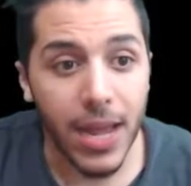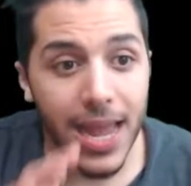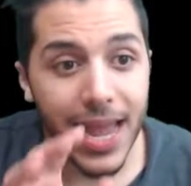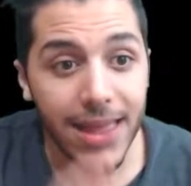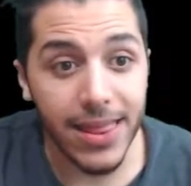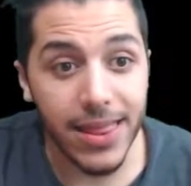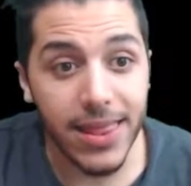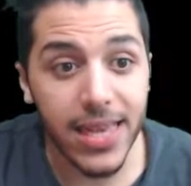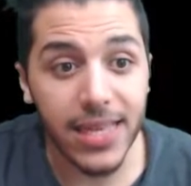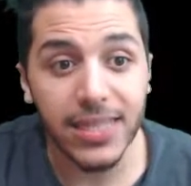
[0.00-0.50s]

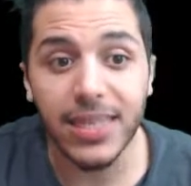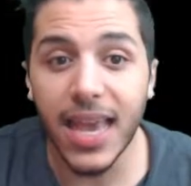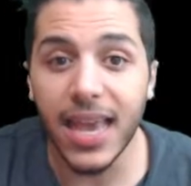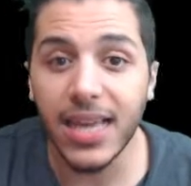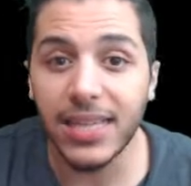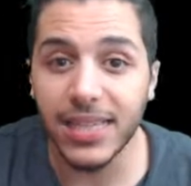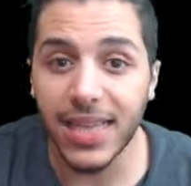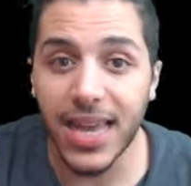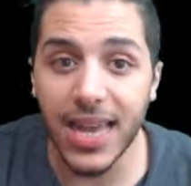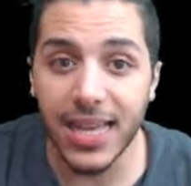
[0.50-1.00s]
in this
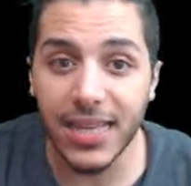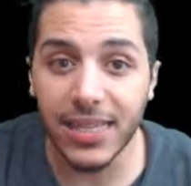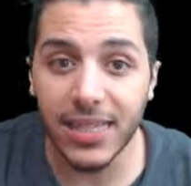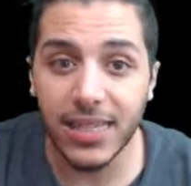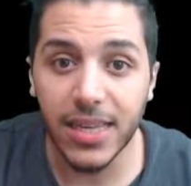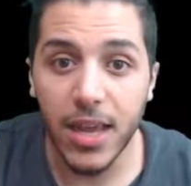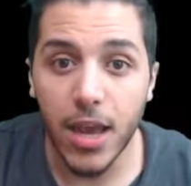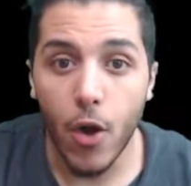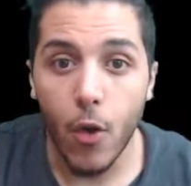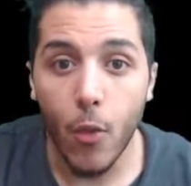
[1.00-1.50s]
case is
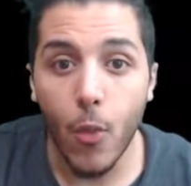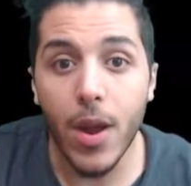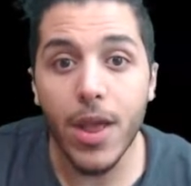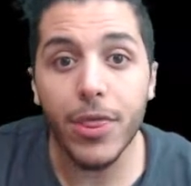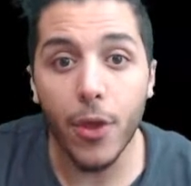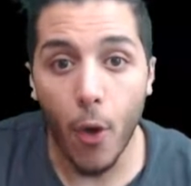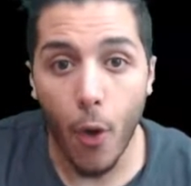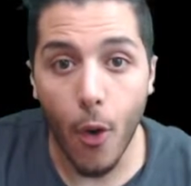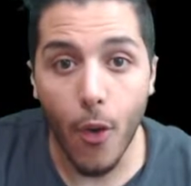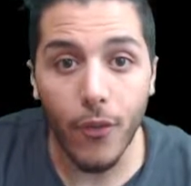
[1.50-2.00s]

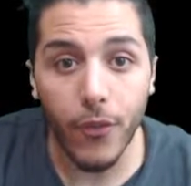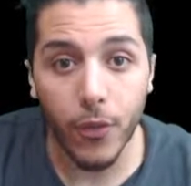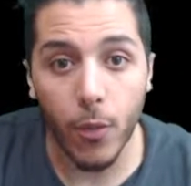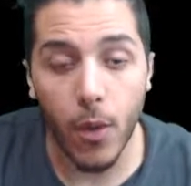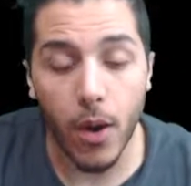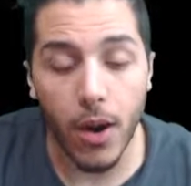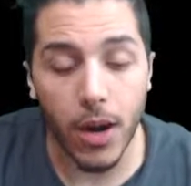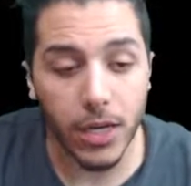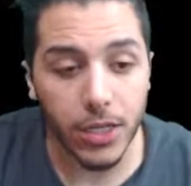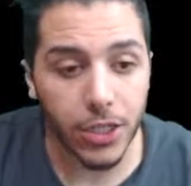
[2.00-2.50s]
with
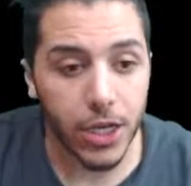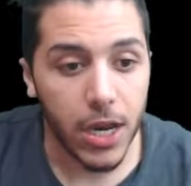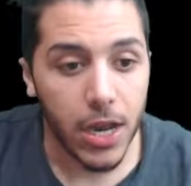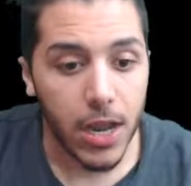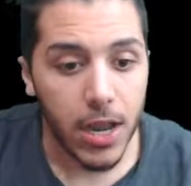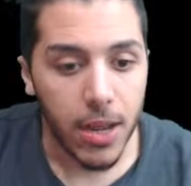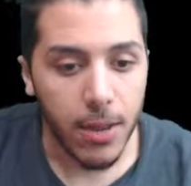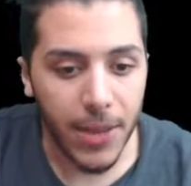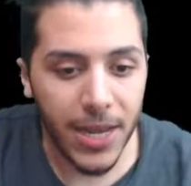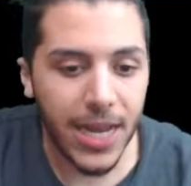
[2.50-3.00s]
Overwatch.
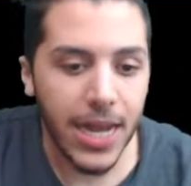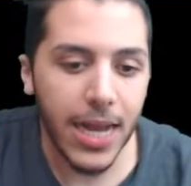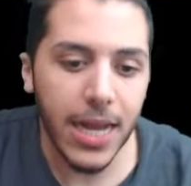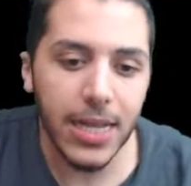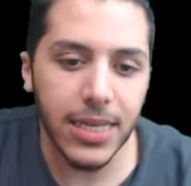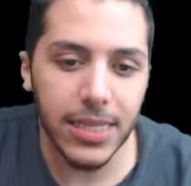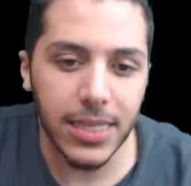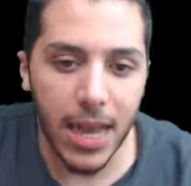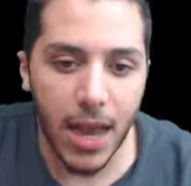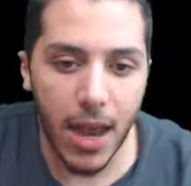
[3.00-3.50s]

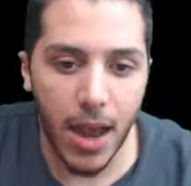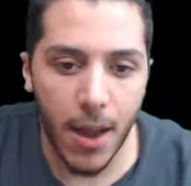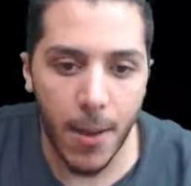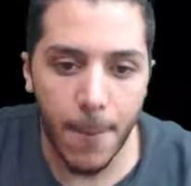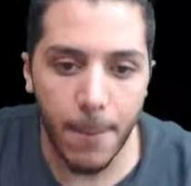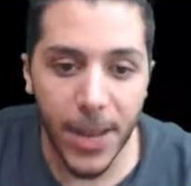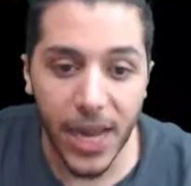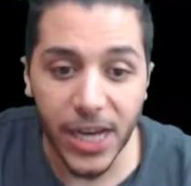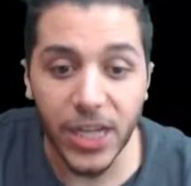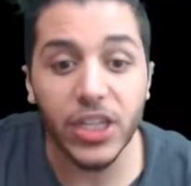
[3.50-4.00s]
Because
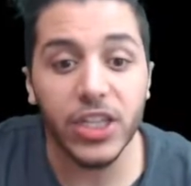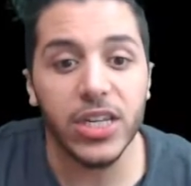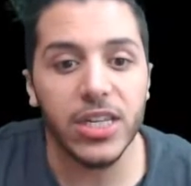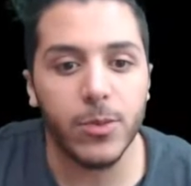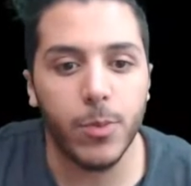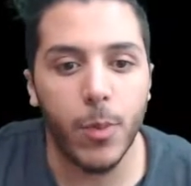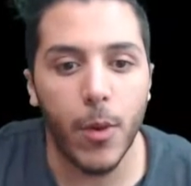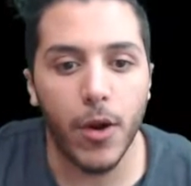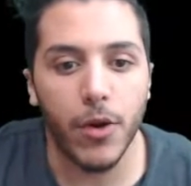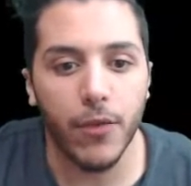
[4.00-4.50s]
Bastion is
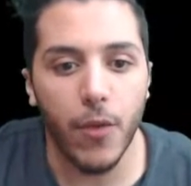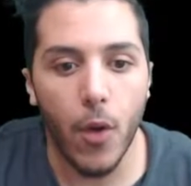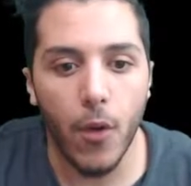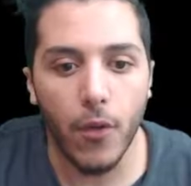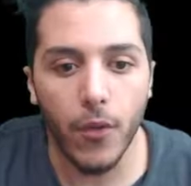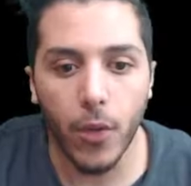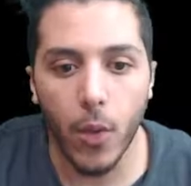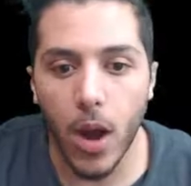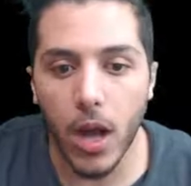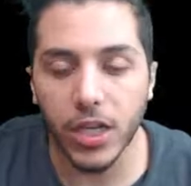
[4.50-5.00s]
part of
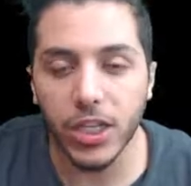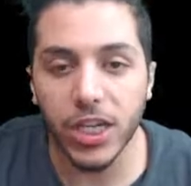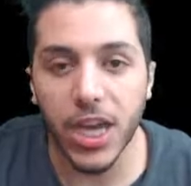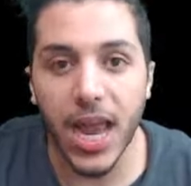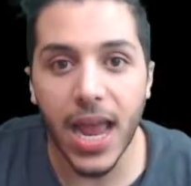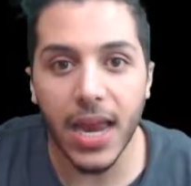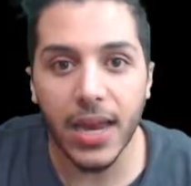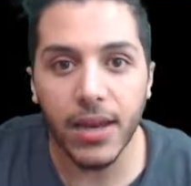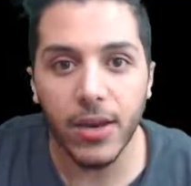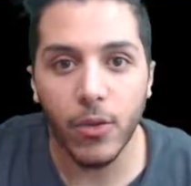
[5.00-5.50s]
Overwatch,
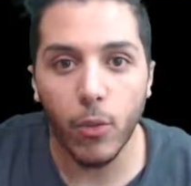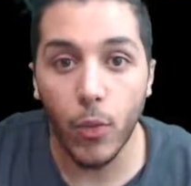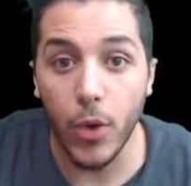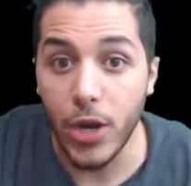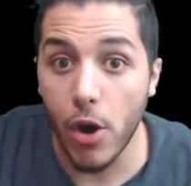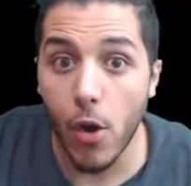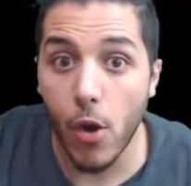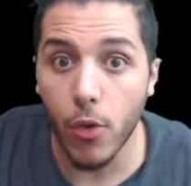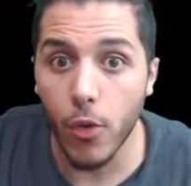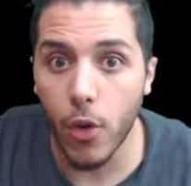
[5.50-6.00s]
and we
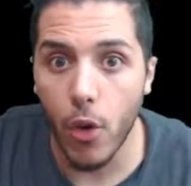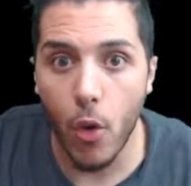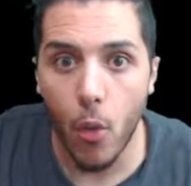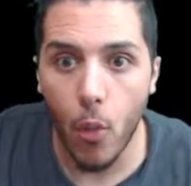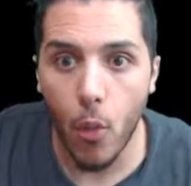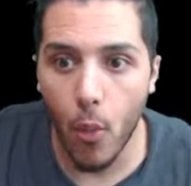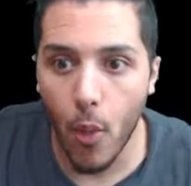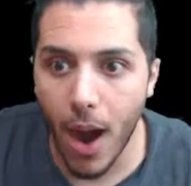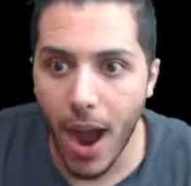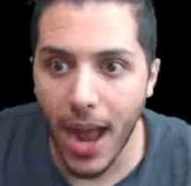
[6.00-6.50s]
don't know
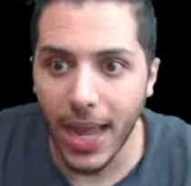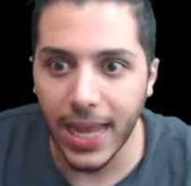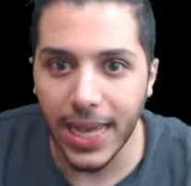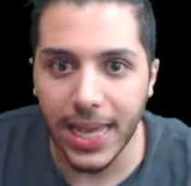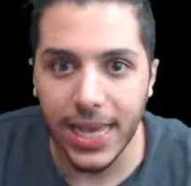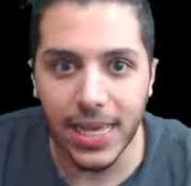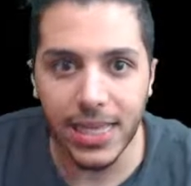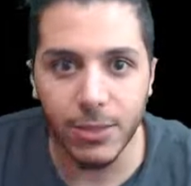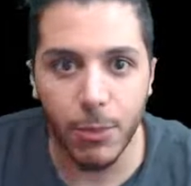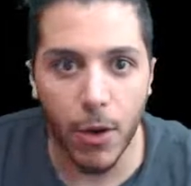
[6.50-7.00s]
why
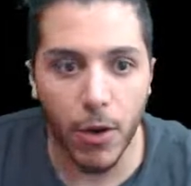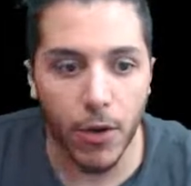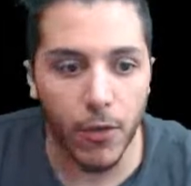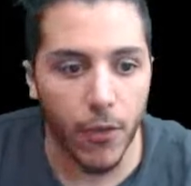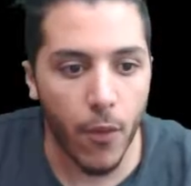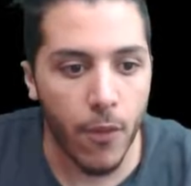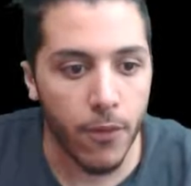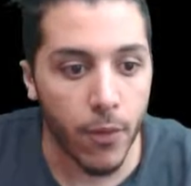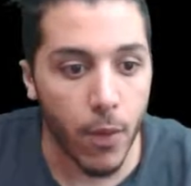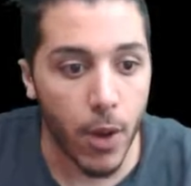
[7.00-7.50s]
he is part of
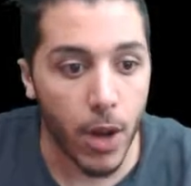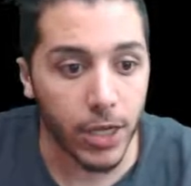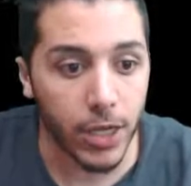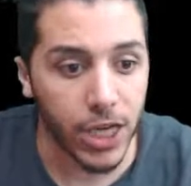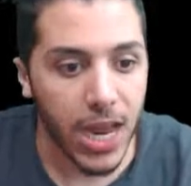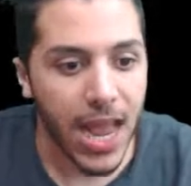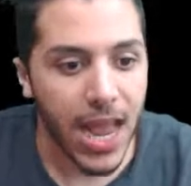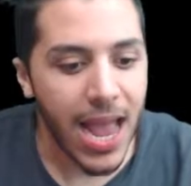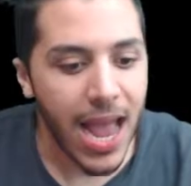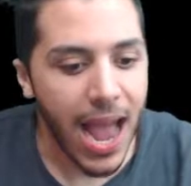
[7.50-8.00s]
Overwatch.
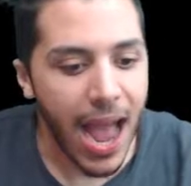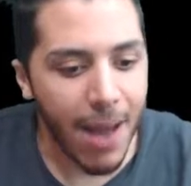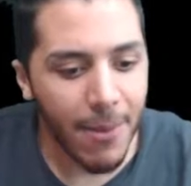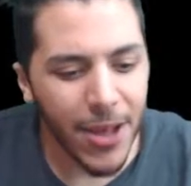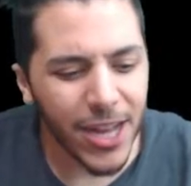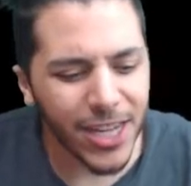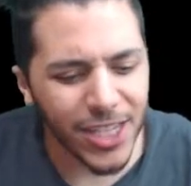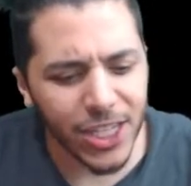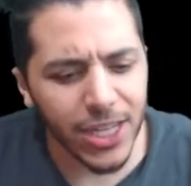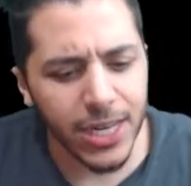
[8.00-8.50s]
I'm
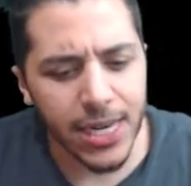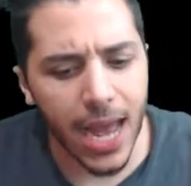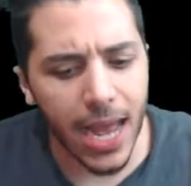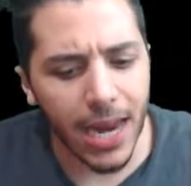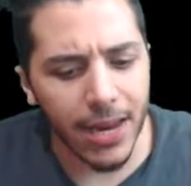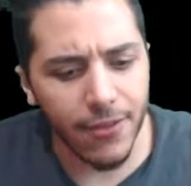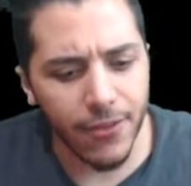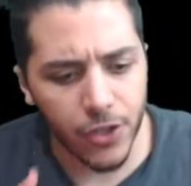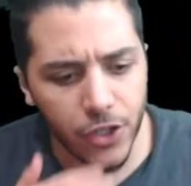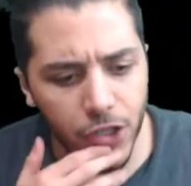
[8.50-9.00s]
actually not
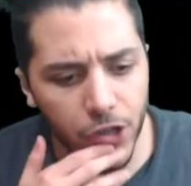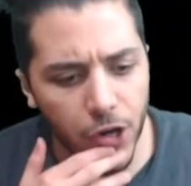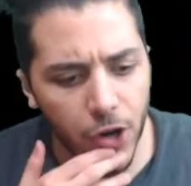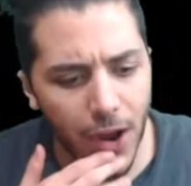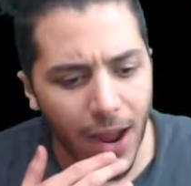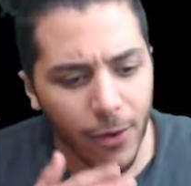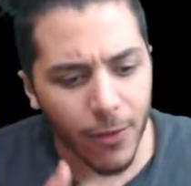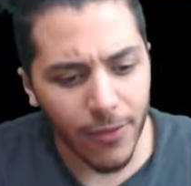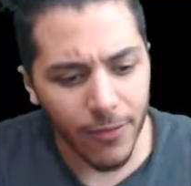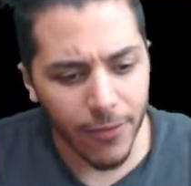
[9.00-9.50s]
even sure.
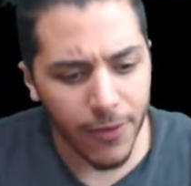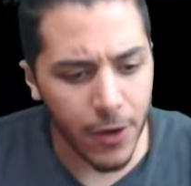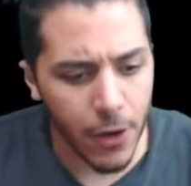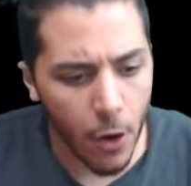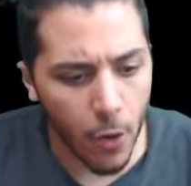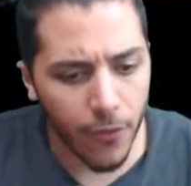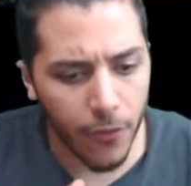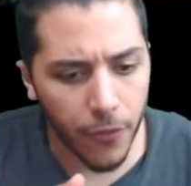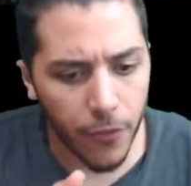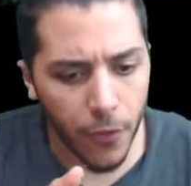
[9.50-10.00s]
I don't even
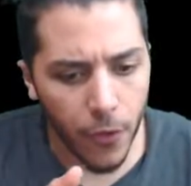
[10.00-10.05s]
know if